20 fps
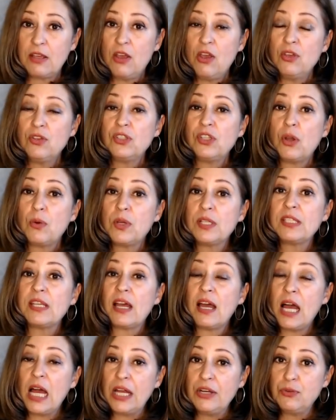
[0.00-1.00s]
So it's
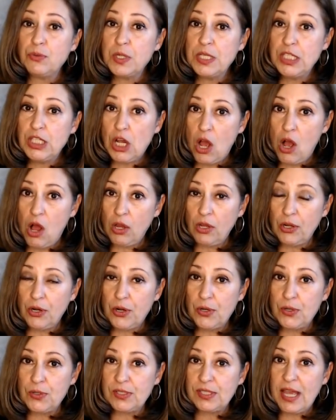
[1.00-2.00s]

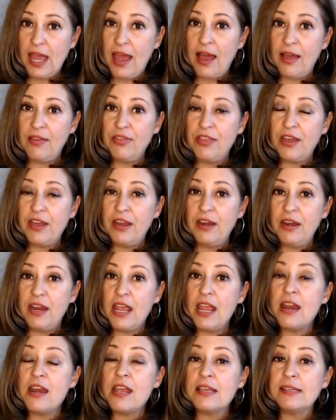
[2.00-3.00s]
$100 and then
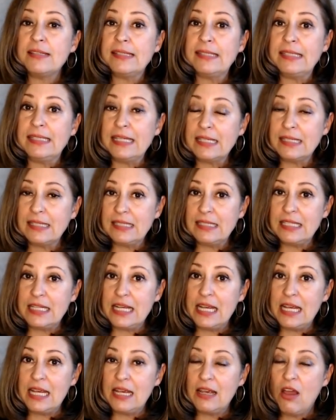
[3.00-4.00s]
it is
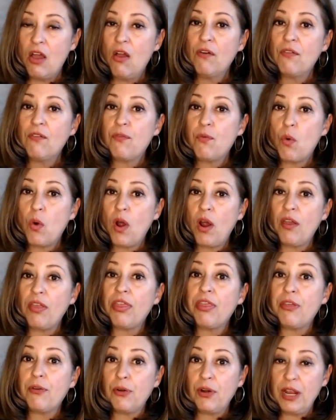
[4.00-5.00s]
60 for
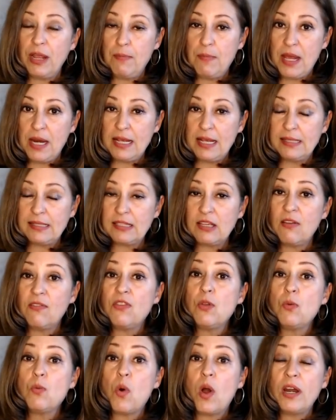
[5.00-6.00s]
30 minutes. If
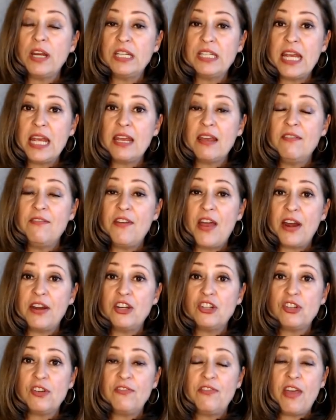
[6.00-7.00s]
you want to take
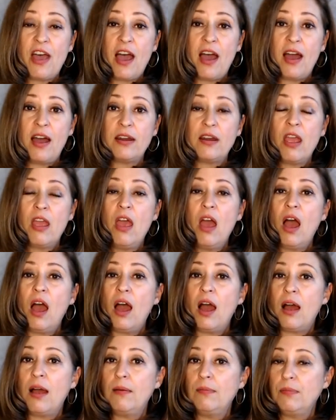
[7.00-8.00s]
advantage of that,
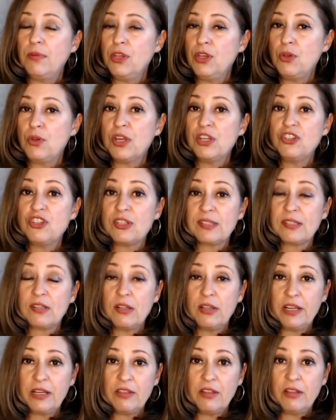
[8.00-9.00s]
um, you can just
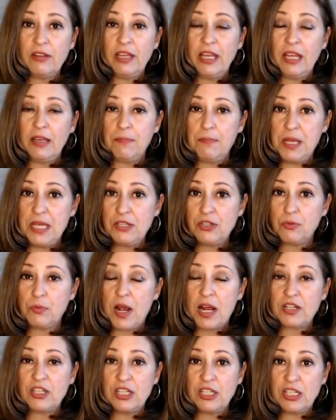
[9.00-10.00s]
click the link, be
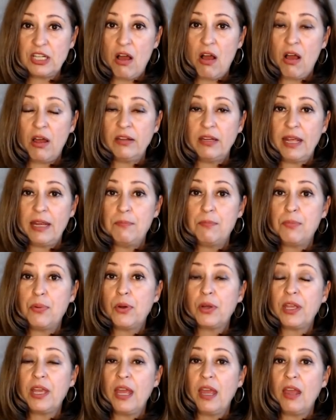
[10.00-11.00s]
directed to online
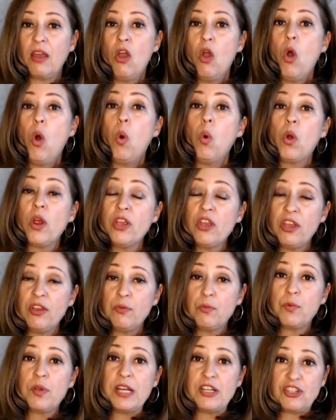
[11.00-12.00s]
booking, or you can
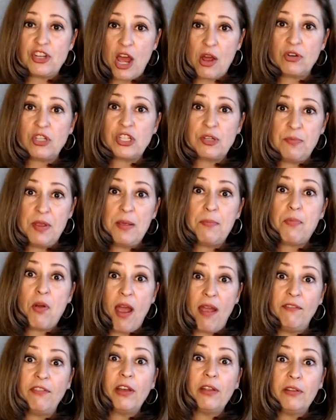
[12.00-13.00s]
reach out to me
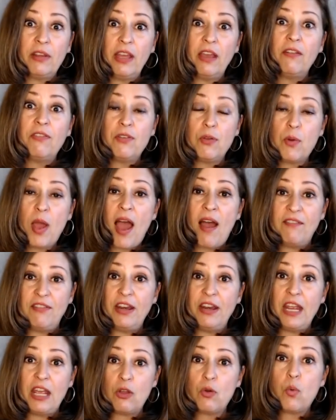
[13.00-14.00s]
privately if you have
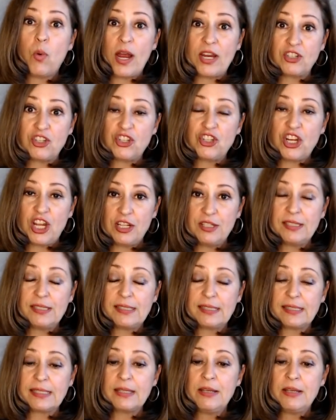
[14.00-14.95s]
any questions.